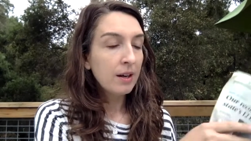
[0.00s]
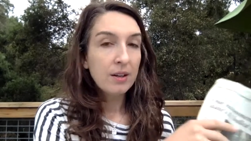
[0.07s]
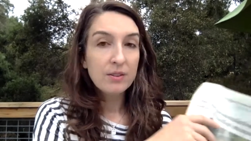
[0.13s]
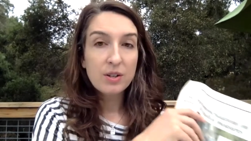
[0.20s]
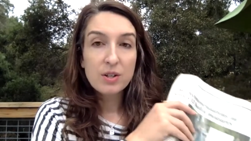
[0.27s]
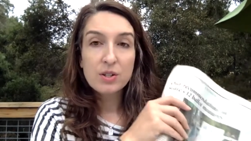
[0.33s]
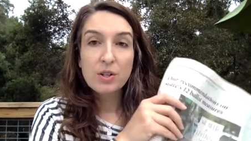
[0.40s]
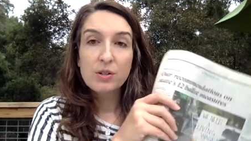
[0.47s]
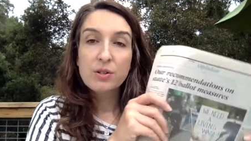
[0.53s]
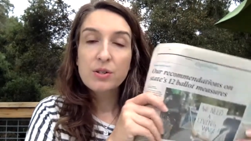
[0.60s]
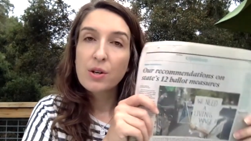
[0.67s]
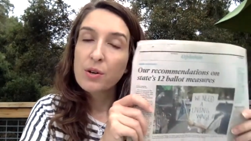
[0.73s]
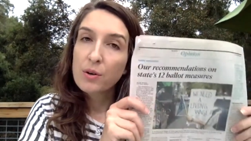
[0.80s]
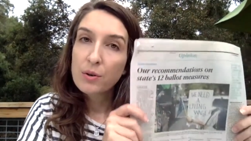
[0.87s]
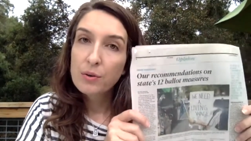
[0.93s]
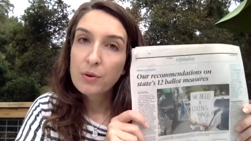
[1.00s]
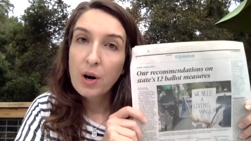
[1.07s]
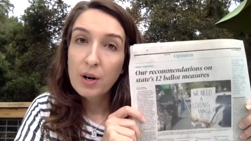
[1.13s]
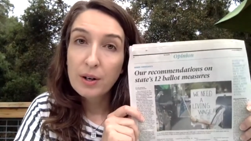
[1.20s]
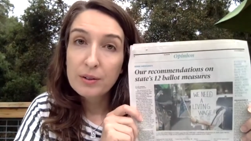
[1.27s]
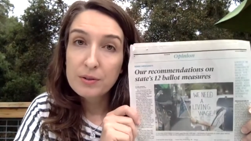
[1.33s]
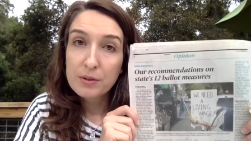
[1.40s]
There's also
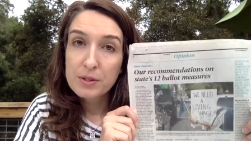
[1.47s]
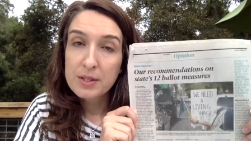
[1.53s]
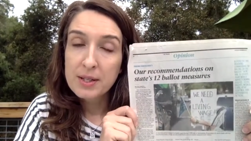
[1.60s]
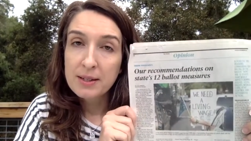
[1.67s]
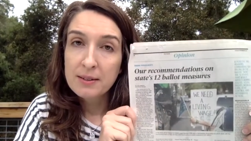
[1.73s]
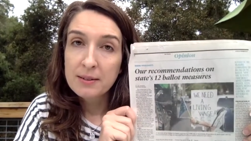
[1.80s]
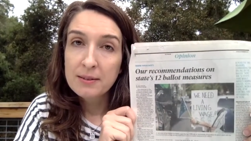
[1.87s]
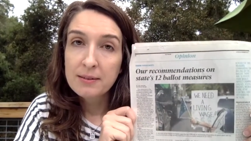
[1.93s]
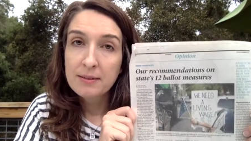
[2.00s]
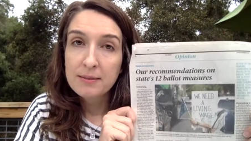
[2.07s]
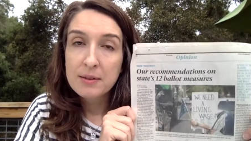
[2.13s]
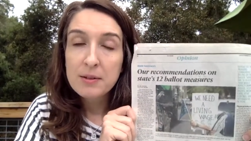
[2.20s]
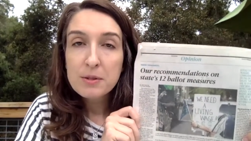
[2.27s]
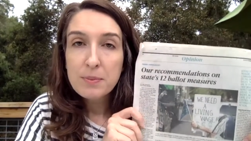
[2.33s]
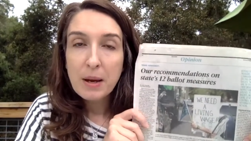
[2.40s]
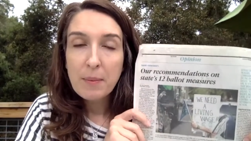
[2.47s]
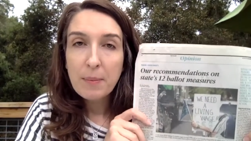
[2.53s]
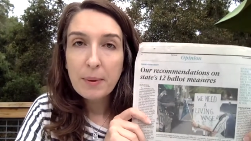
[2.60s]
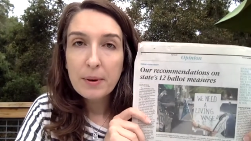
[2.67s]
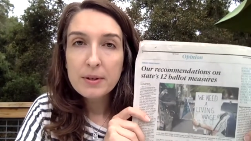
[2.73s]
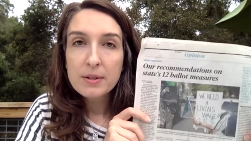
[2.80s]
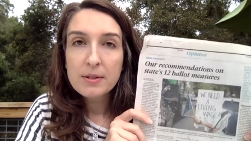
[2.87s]
articles in
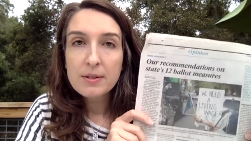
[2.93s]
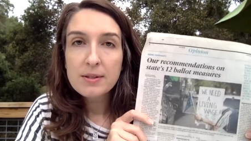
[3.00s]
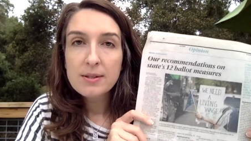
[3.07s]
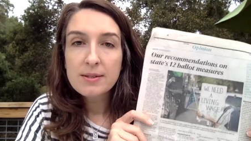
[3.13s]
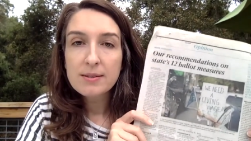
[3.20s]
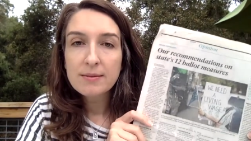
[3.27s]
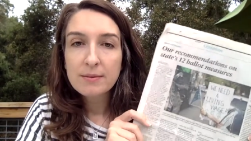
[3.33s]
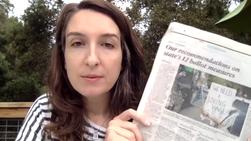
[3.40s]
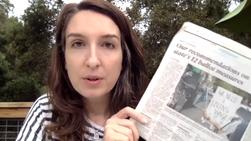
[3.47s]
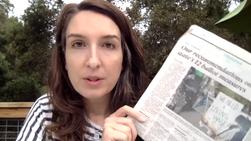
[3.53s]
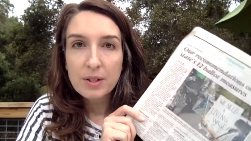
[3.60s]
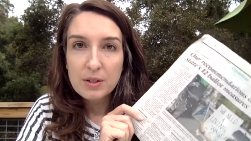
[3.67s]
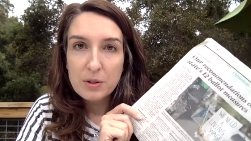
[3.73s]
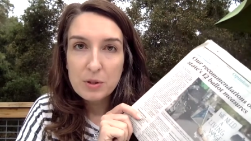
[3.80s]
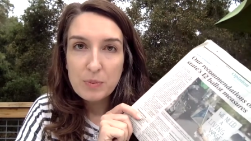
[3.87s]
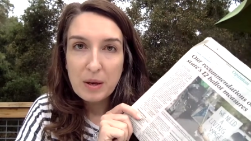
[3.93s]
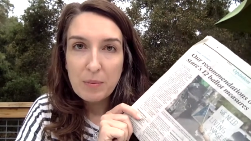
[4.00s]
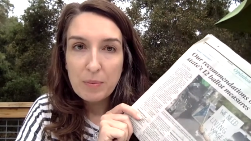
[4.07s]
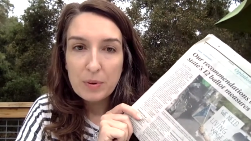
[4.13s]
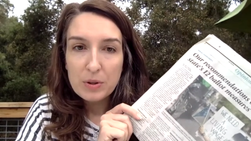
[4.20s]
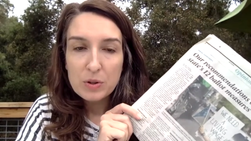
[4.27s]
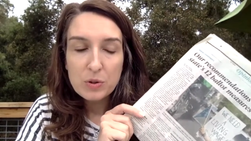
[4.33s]
newspapers where the
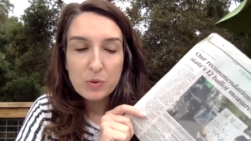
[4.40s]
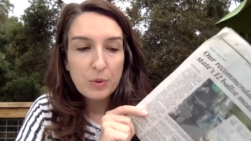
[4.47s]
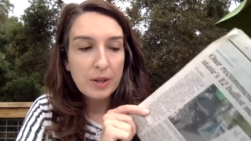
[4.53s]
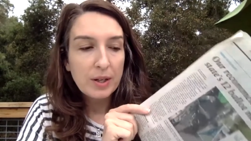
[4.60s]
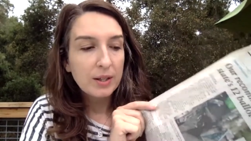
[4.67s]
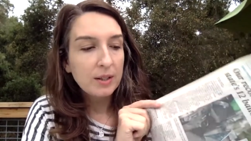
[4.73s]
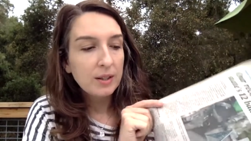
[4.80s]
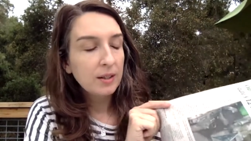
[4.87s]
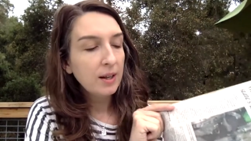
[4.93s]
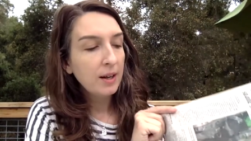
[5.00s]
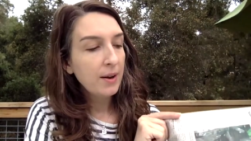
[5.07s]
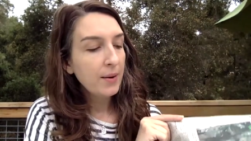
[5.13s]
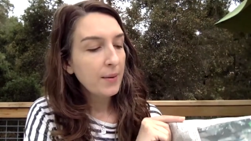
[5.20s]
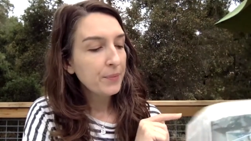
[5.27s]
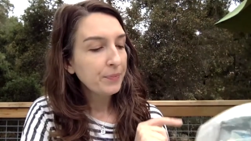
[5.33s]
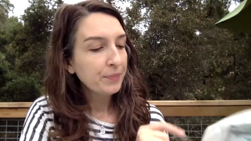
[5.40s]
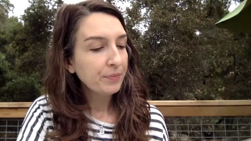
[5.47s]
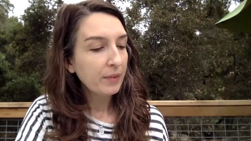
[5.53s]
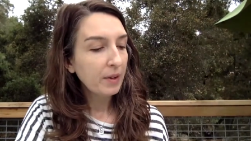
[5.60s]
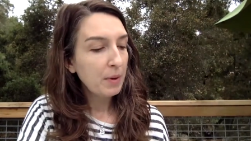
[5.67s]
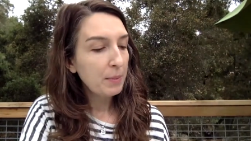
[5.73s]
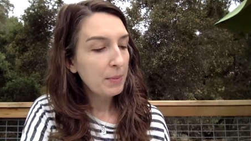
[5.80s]
newspapers will
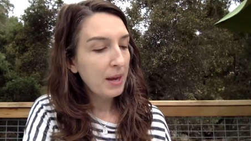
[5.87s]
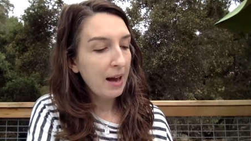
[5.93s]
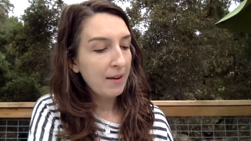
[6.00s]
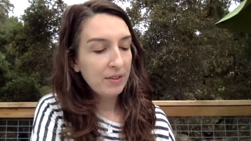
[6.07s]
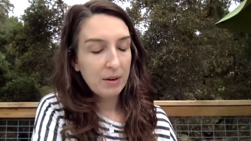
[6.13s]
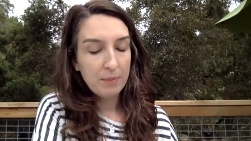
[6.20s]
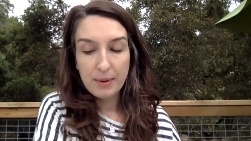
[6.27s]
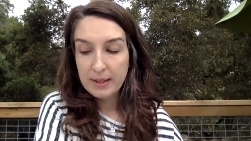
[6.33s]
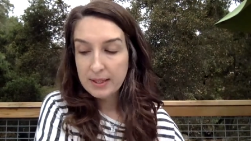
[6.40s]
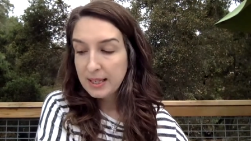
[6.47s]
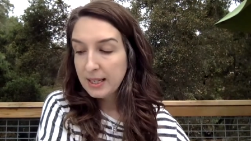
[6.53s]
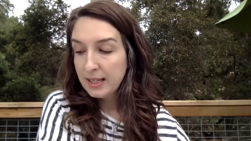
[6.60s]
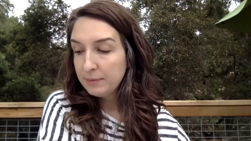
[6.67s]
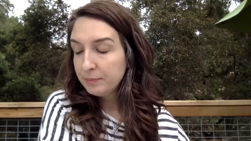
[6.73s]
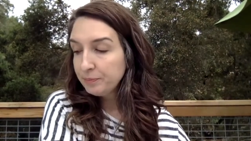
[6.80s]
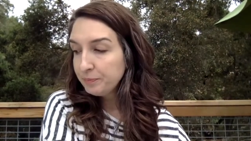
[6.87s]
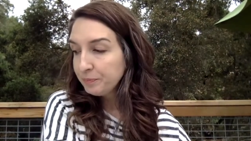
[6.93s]
maybe have an opinion.